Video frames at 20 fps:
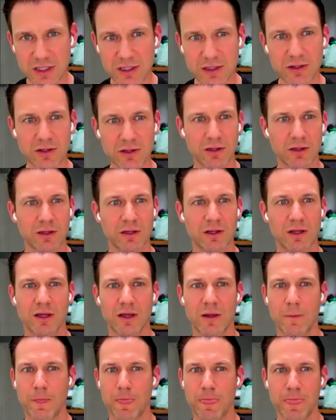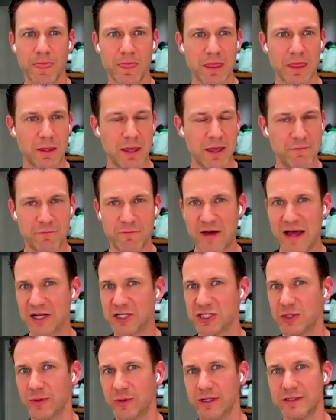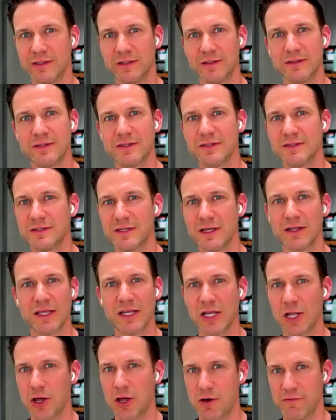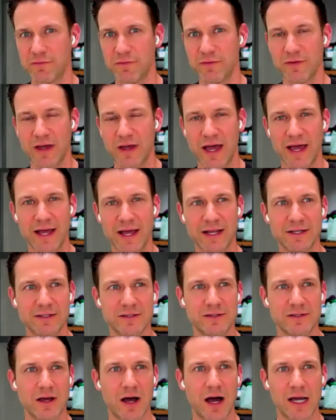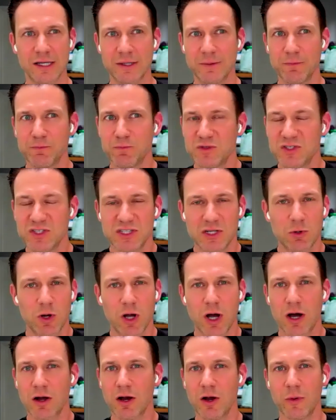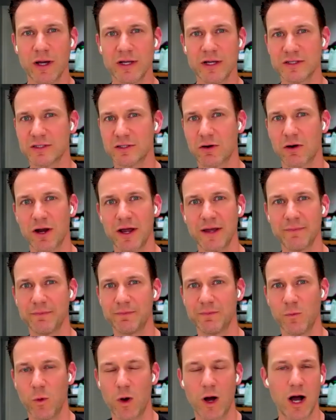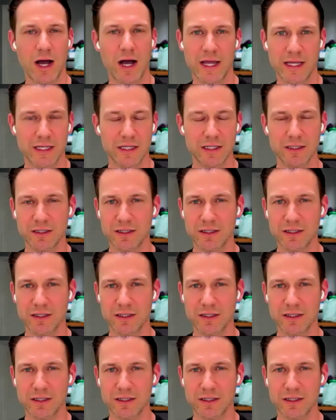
Still infatuated, still in love, and I still can't quite describe why.